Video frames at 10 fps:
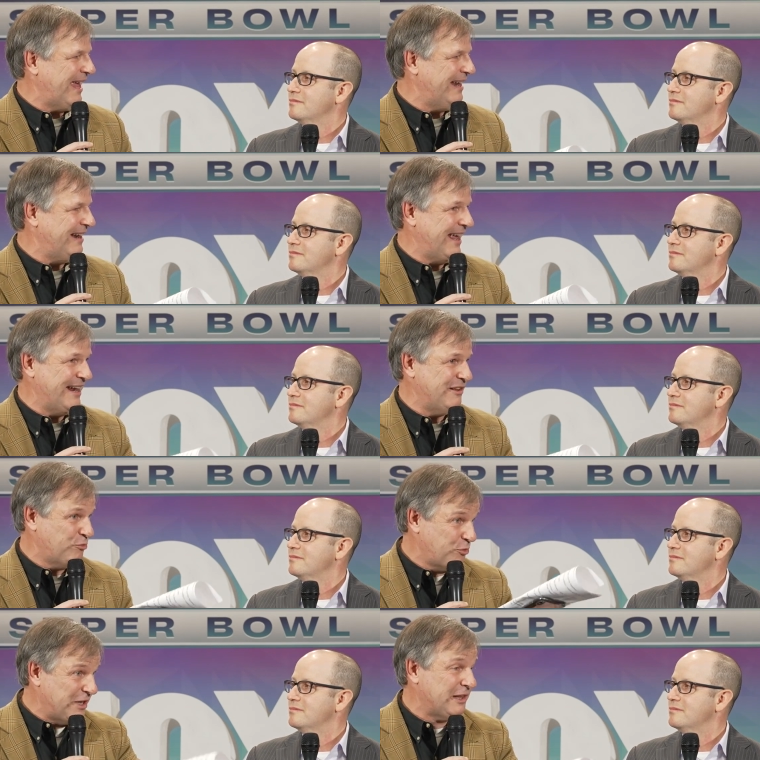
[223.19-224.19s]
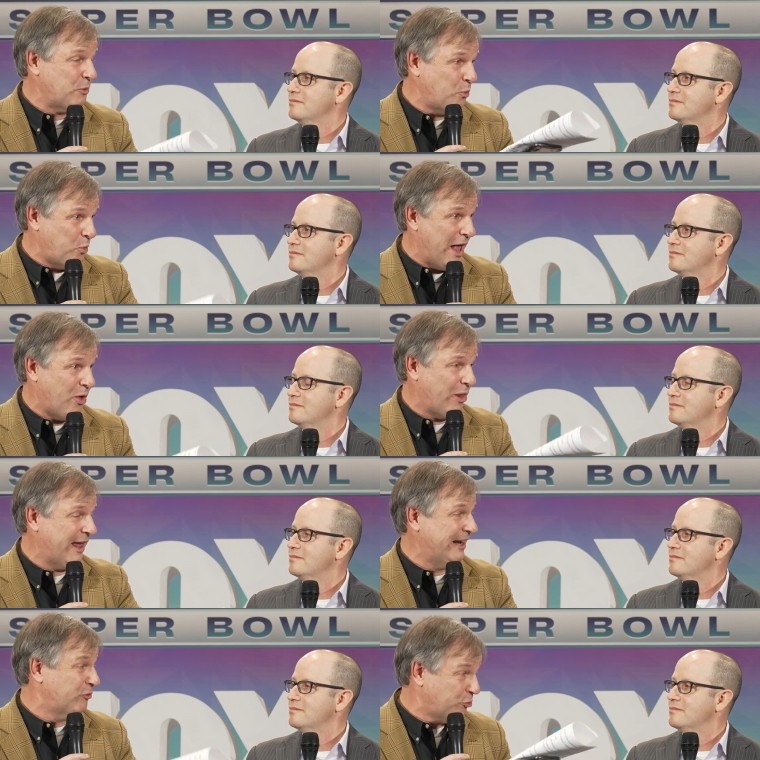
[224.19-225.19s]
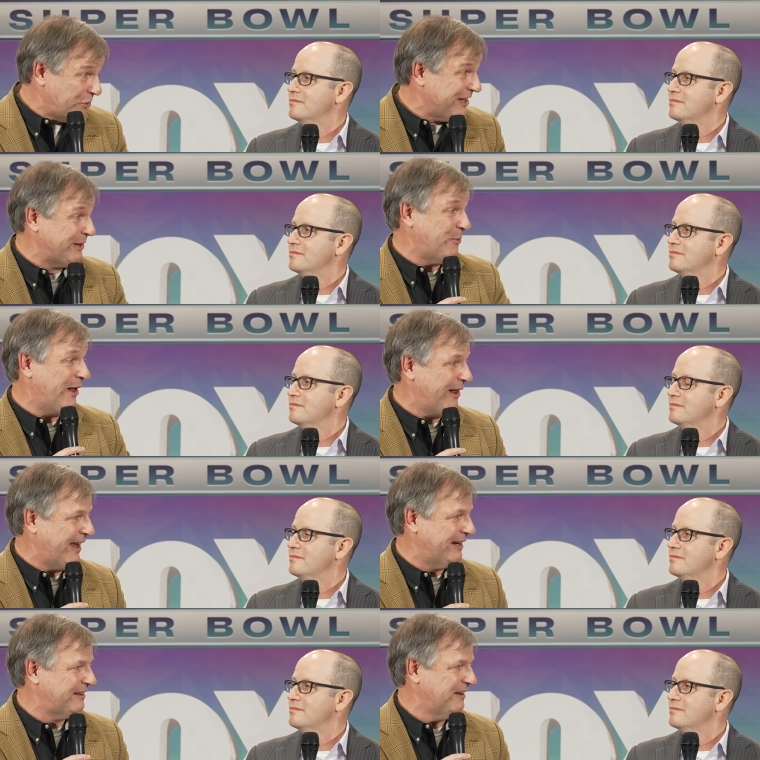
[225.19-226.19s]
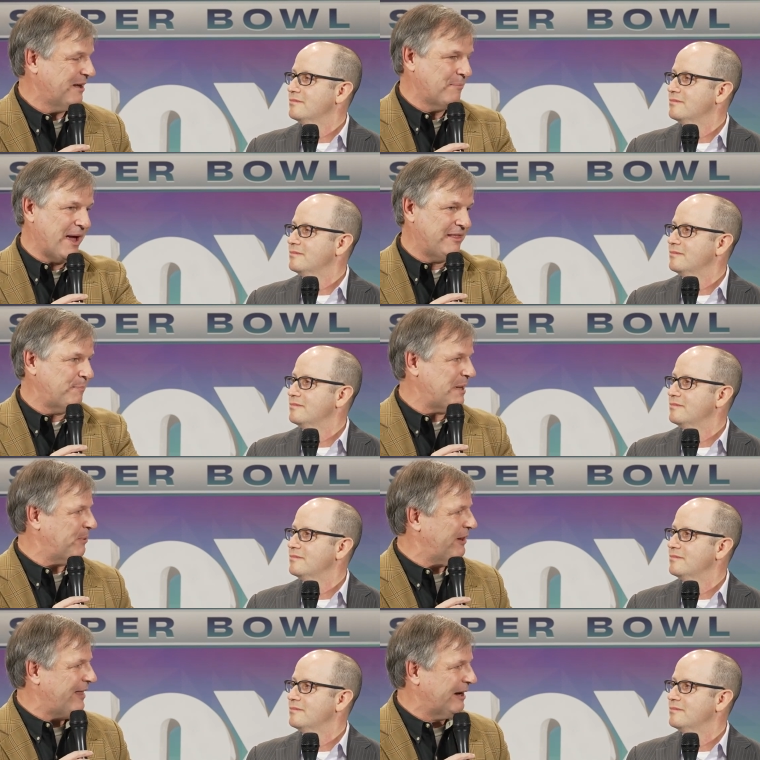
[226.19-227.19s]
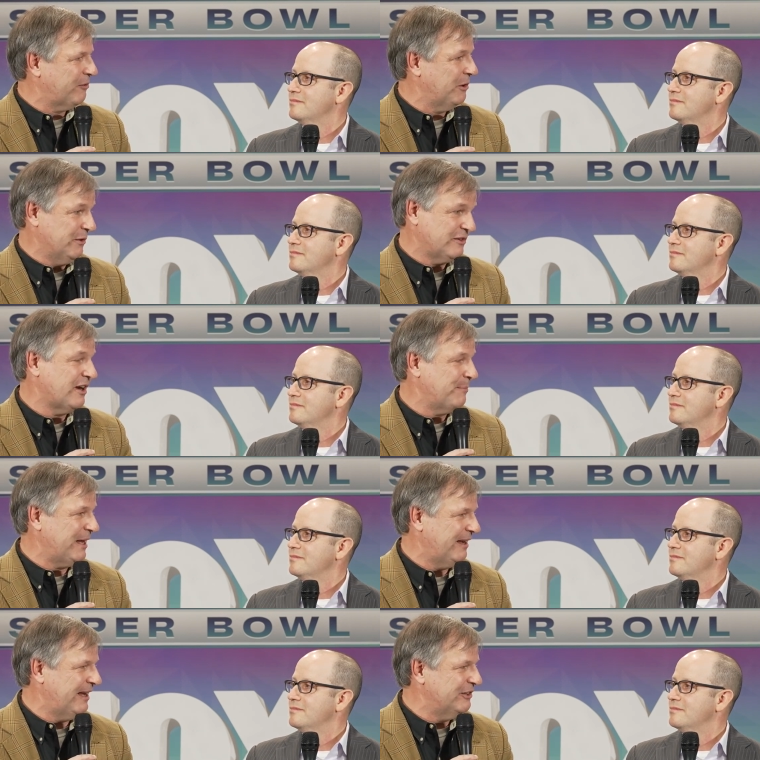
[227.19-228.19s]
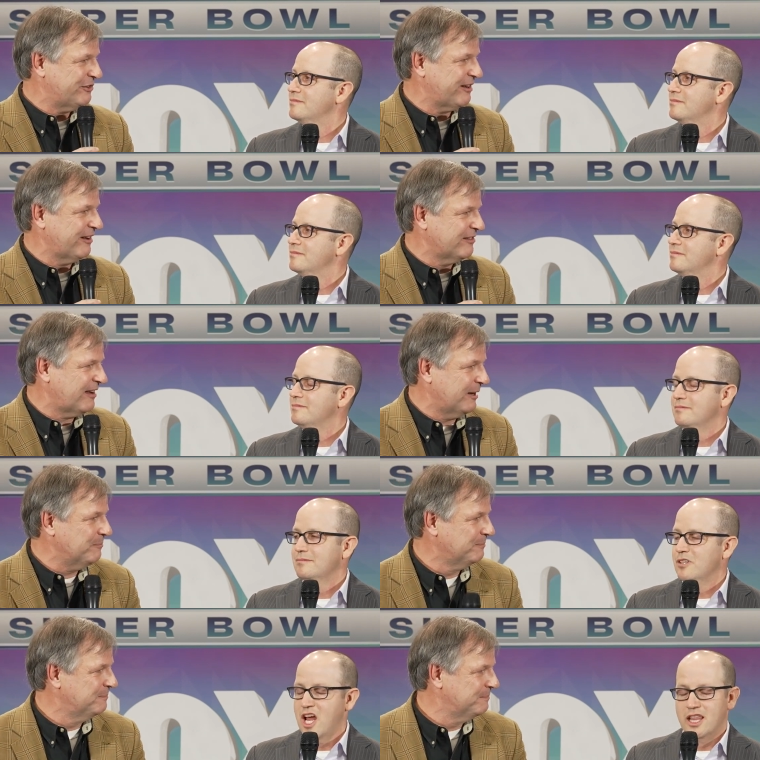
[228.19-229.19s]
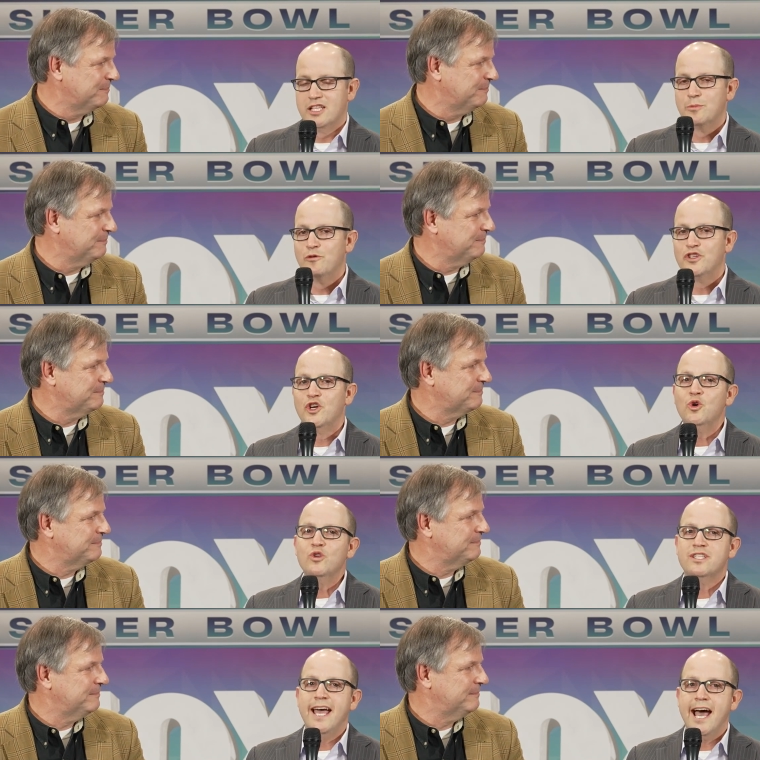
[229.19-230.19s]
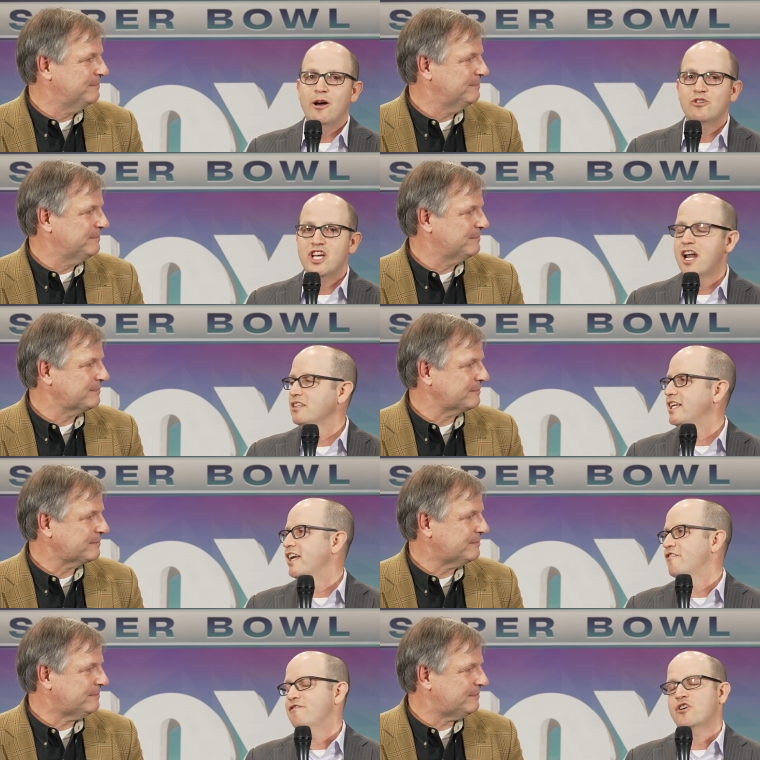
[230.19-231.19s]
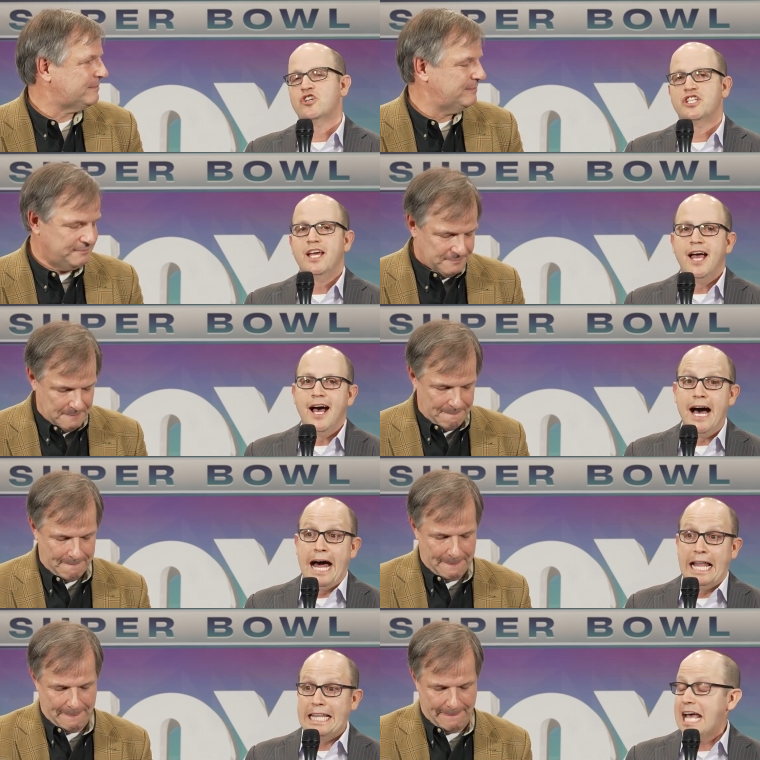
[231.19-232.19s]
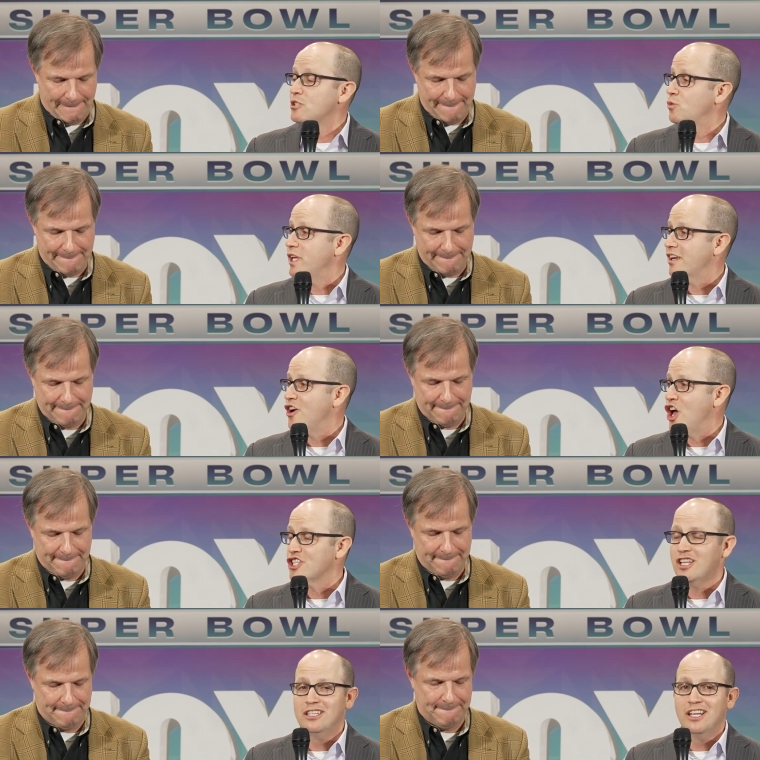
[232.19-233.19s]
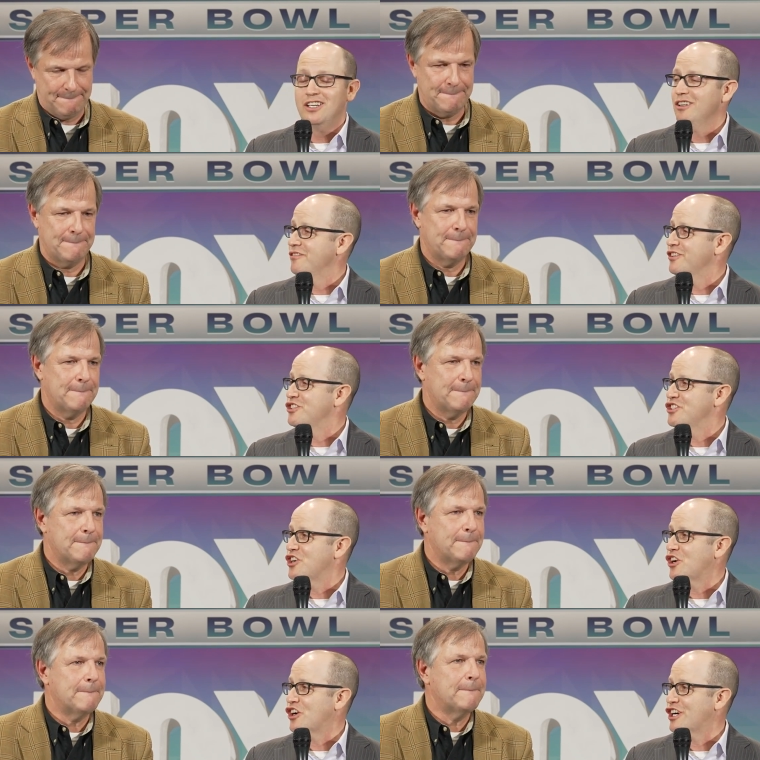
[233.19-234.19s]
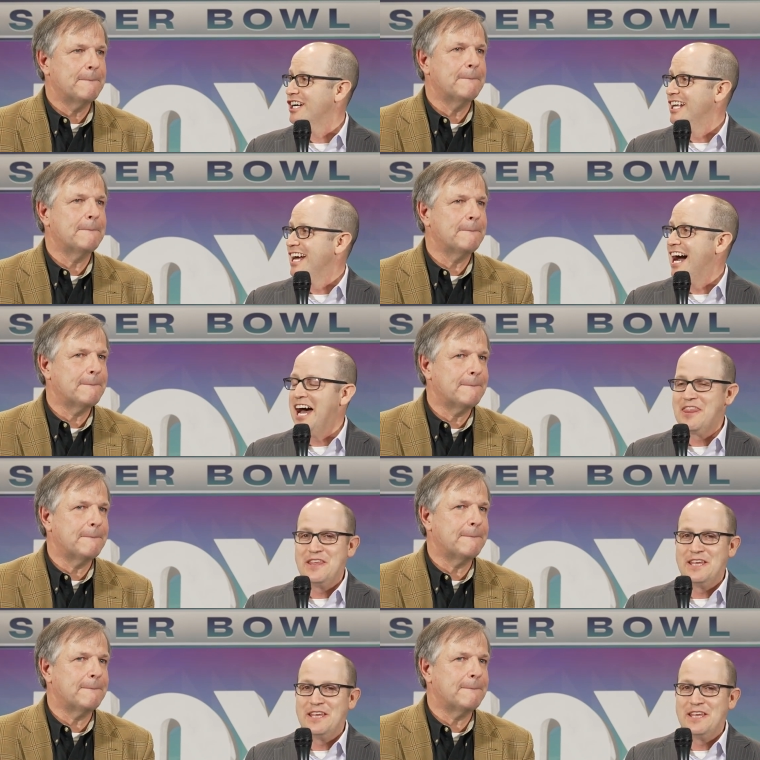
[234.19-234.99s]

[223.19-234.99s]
Speaker 1: and and is really well liked, really well liked by the people in that crew. It's going to be interesting to see. All
Speaker 2: right, let's move to who's down. John, I'll take it first. Uh, last week caused a little of a stir on